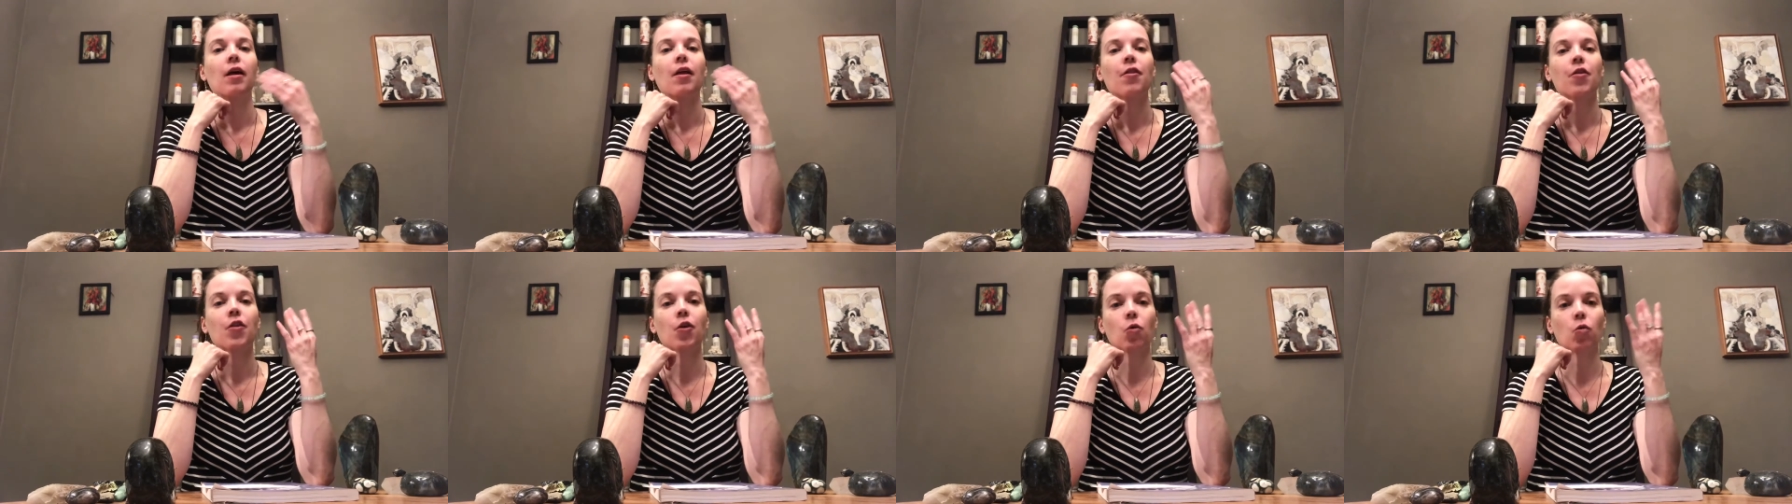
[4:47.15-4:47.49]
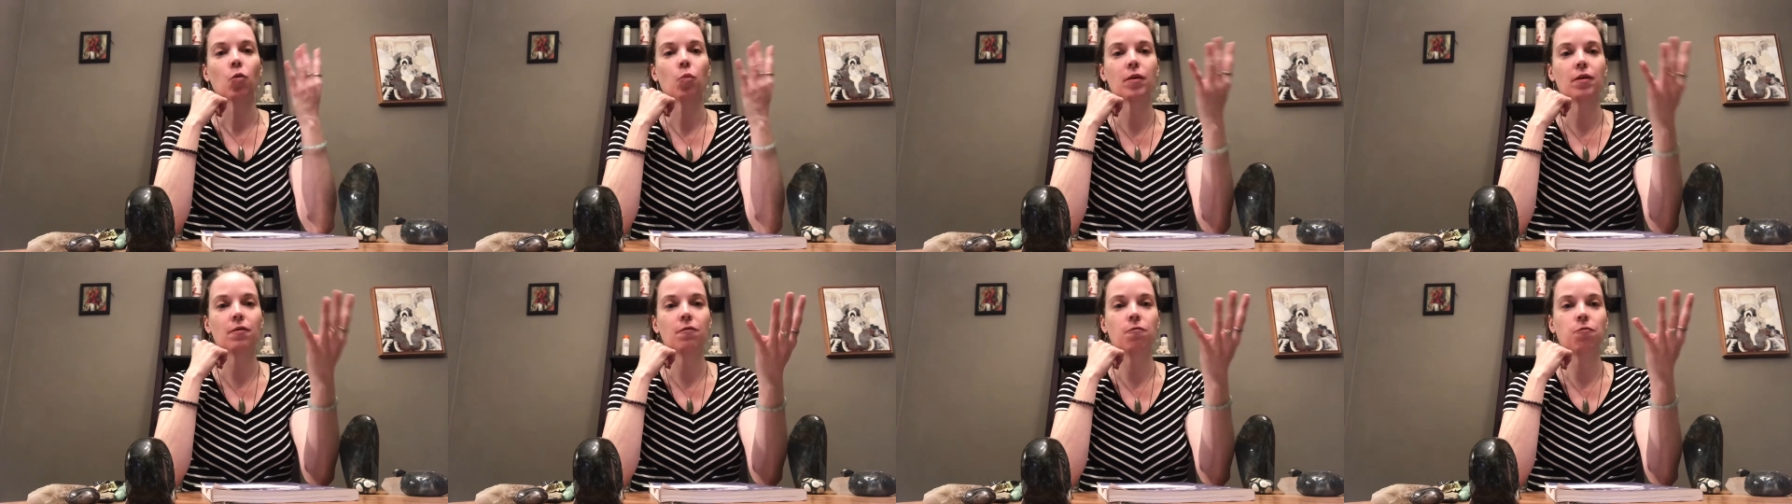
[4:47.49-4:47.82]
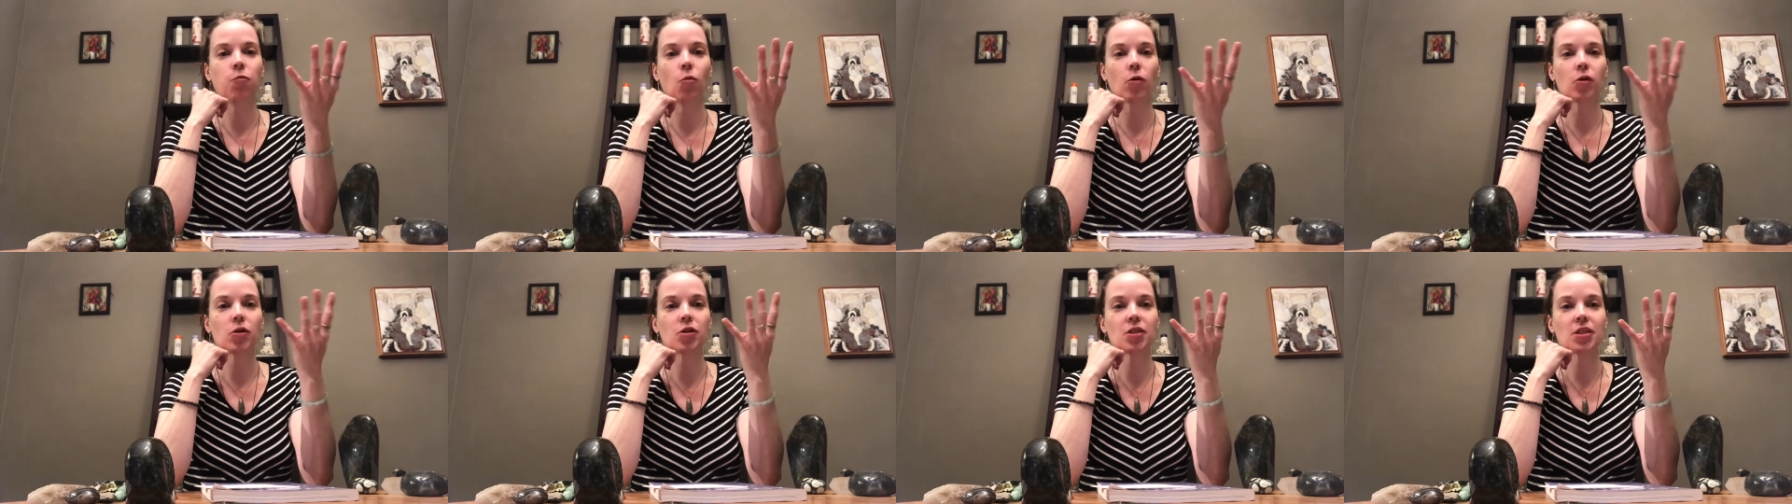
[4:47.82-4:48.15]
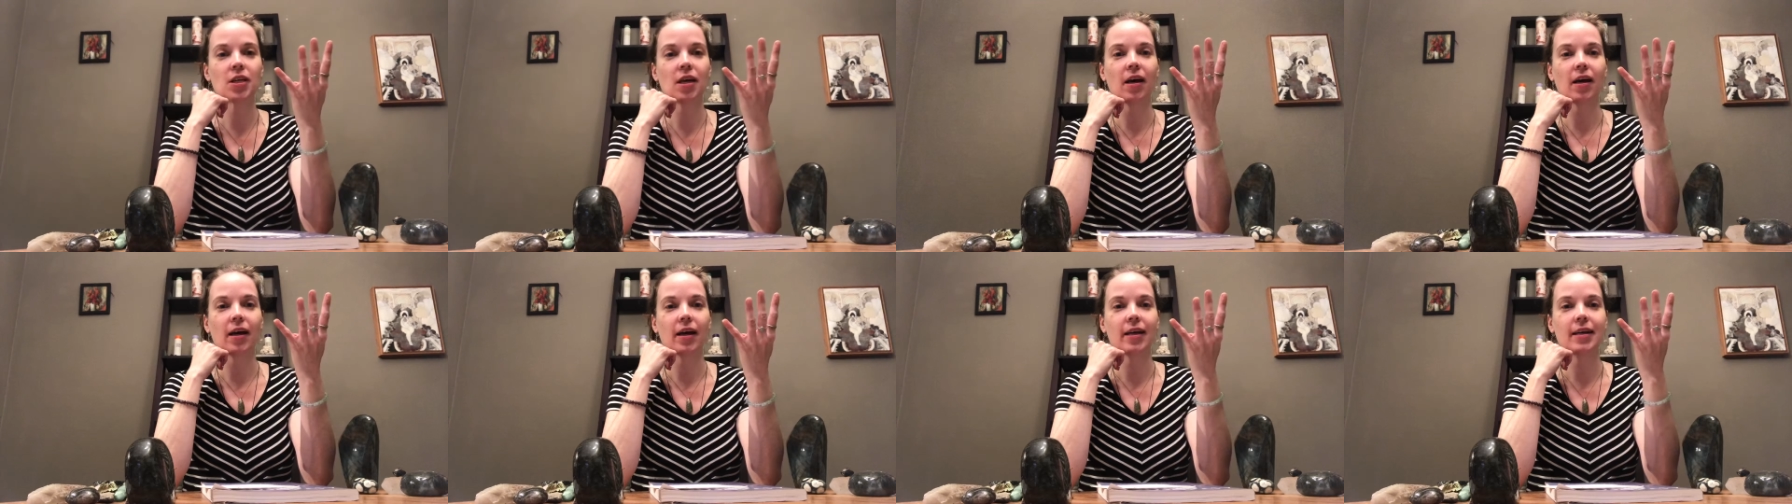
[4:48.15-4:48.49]
There will be 4
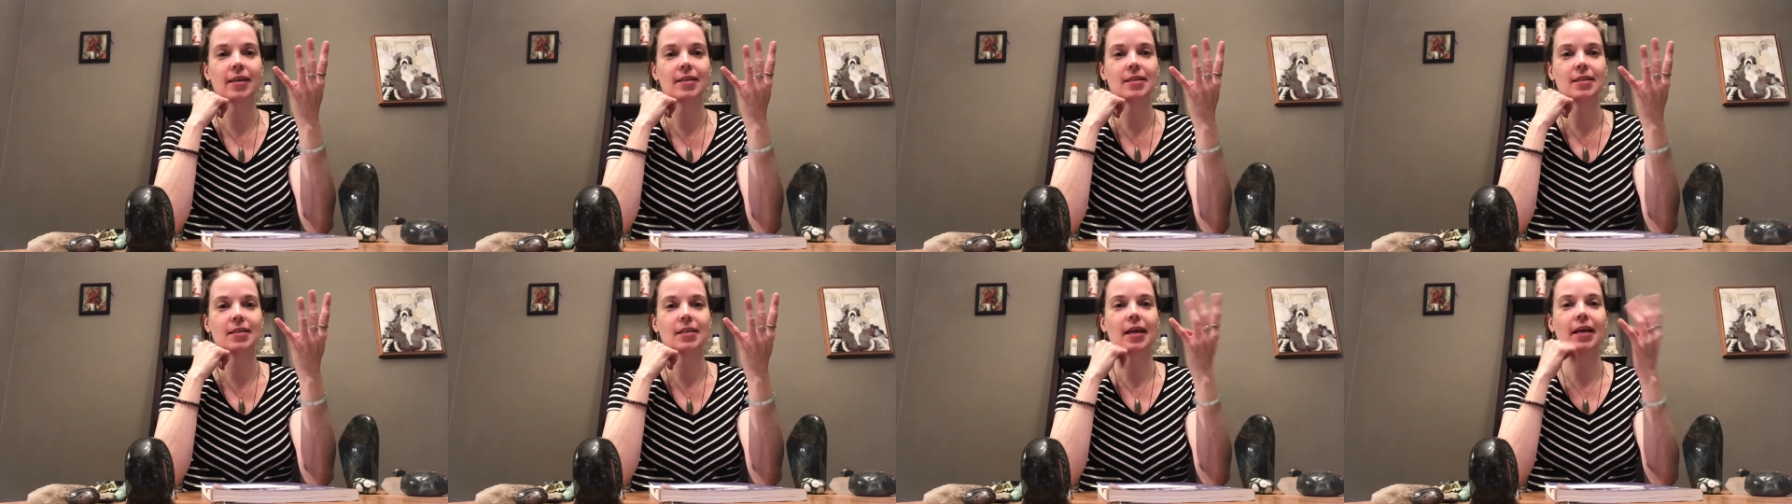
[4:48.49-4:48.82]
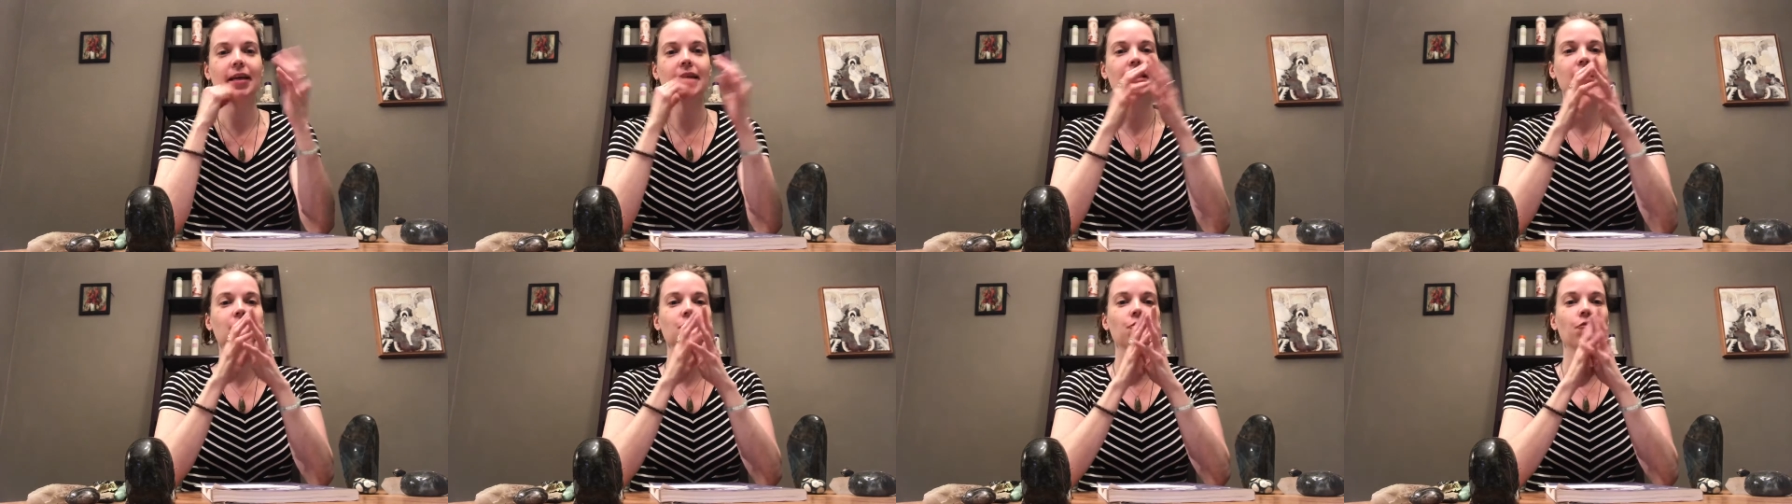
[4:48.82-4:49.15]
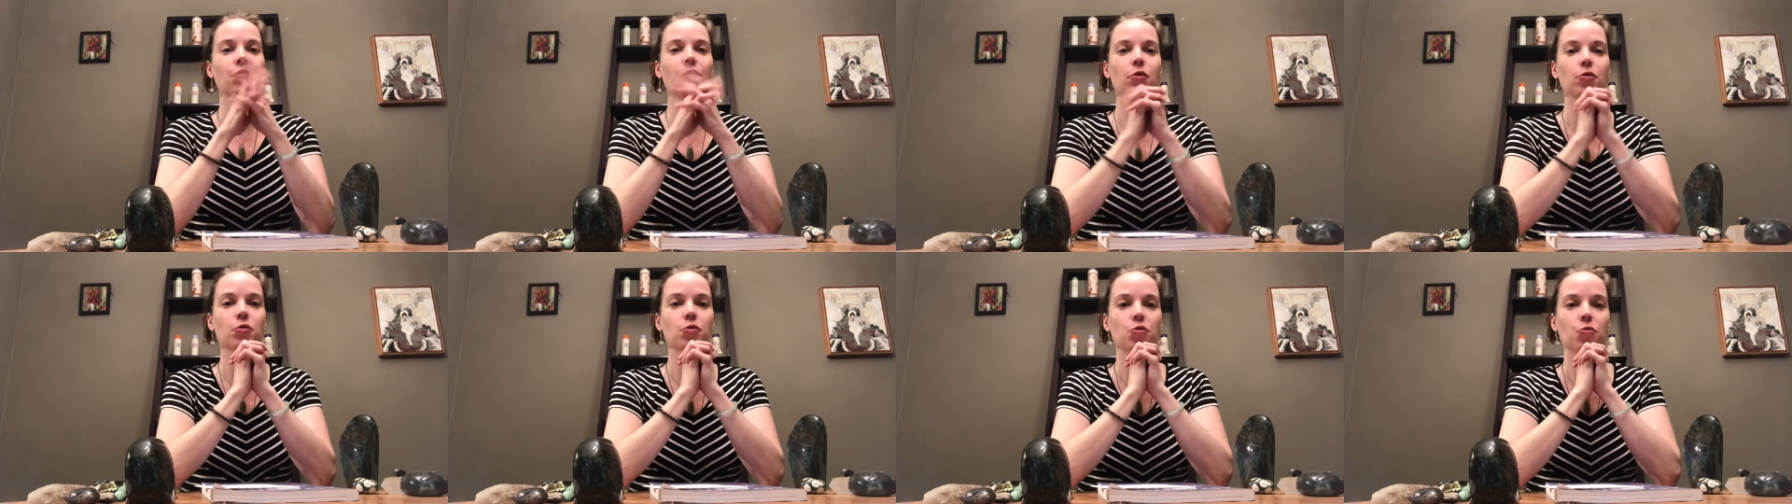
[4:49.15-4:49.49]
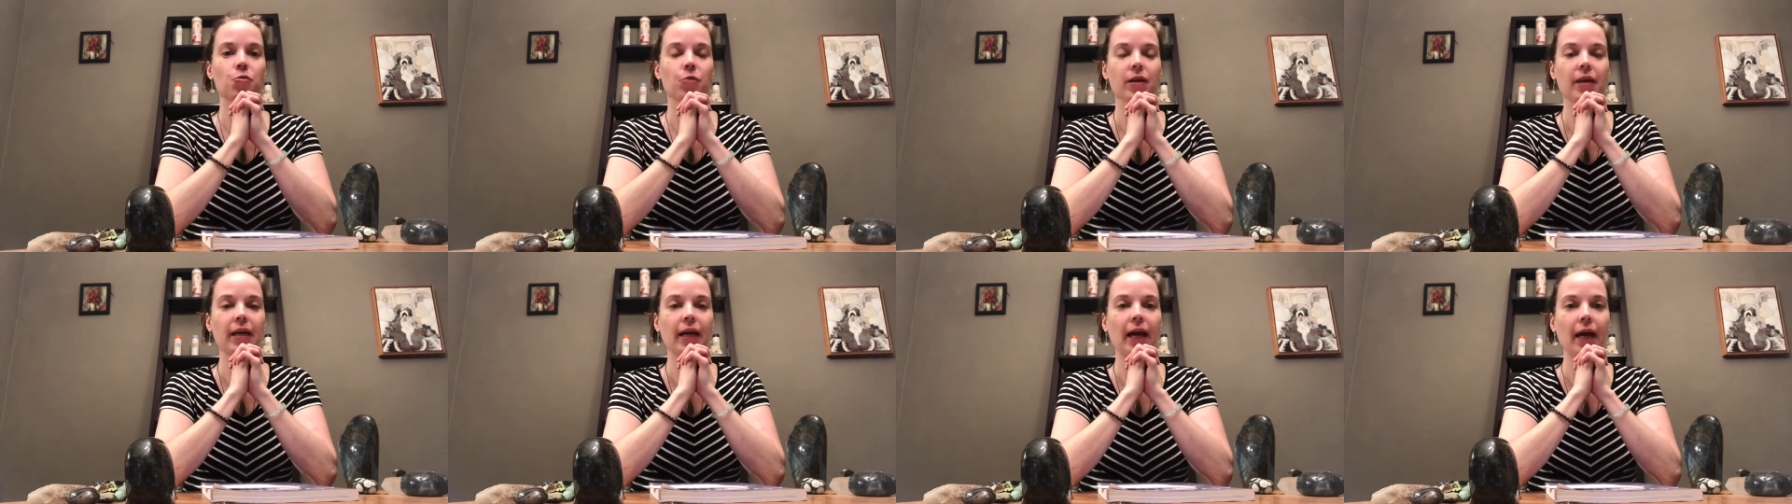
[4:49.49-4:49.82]
signs in each of those
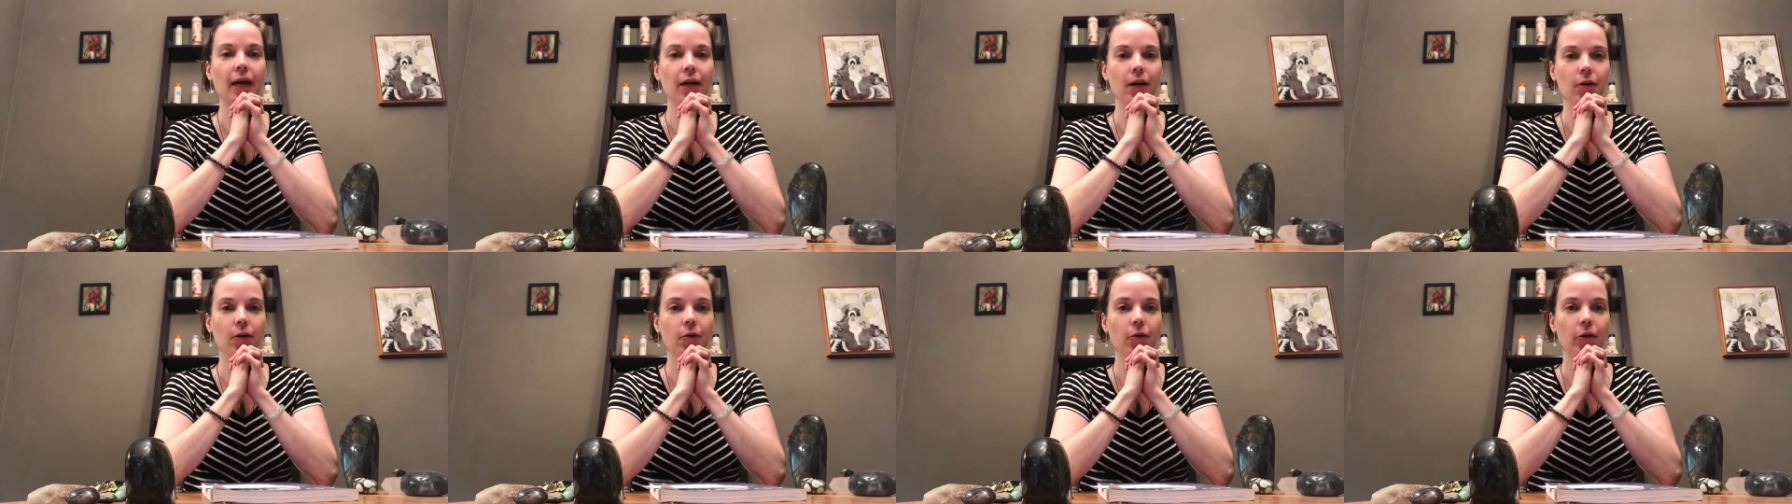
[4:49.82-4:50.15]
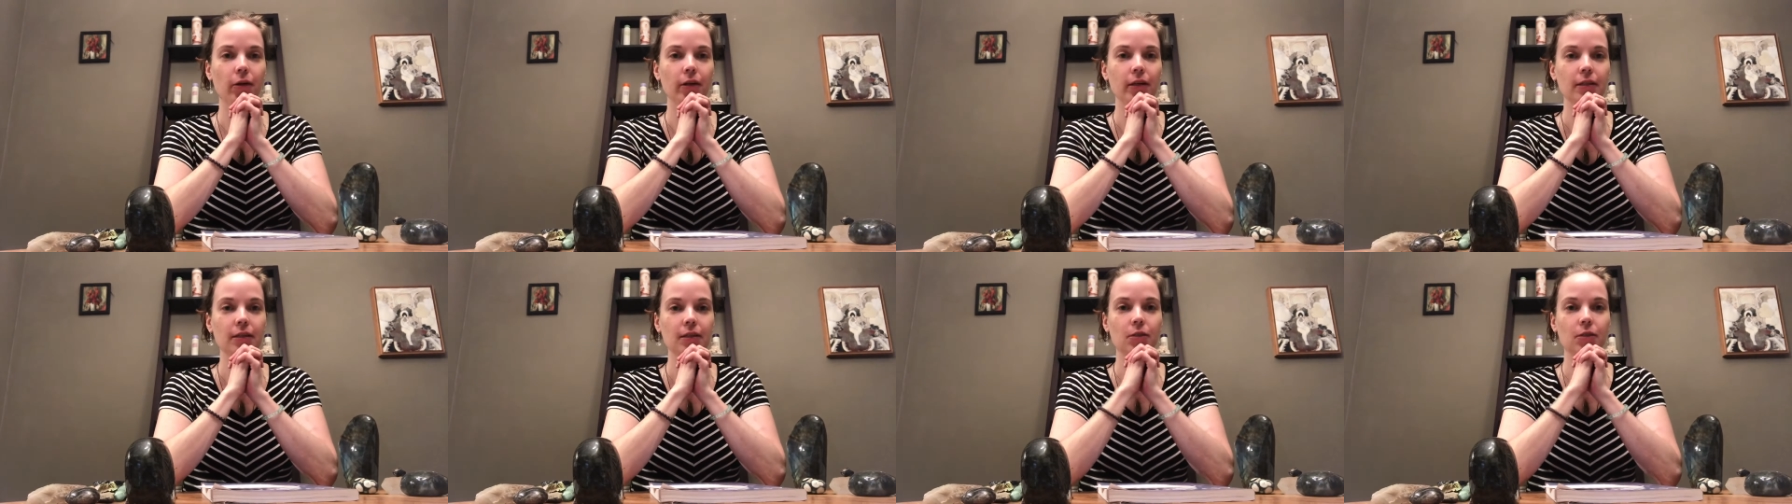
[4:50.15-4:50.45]
3 categories.